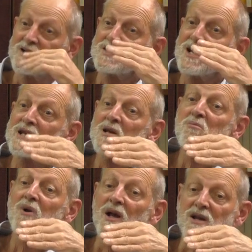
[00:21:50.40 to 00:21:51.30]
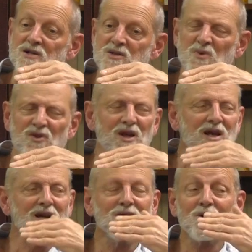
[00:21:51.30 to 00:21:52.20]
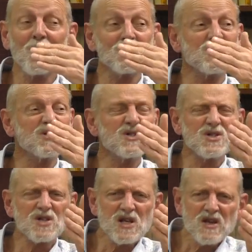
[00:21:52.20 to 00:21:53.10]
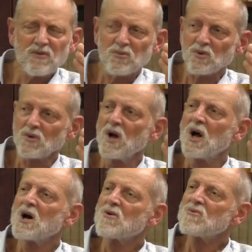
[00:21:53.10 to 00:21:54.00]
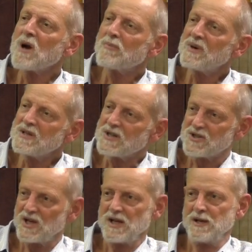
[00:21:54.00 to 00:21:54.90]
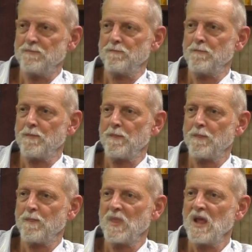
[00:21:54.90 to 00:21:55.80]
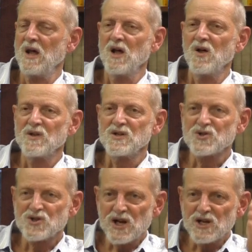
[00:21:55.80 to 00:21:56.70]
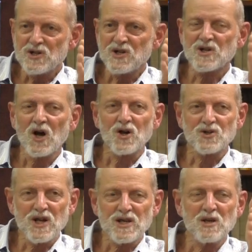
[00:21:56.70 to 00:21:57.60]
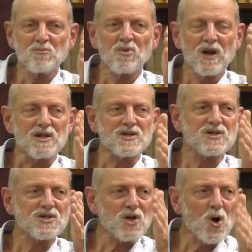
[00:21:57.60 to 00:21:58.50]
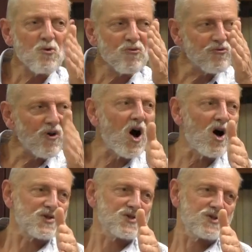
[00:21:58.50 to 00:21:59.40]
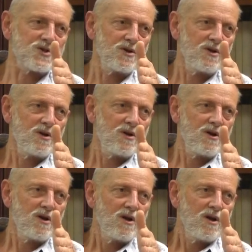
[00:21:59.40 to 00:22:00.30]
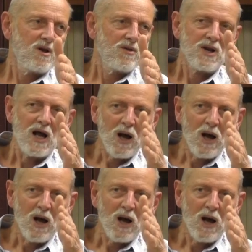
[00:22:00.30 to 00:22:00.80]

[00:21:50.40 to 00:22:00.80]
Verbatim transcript: is taking place with inconceivable rapidity. These changes are taking place so fast that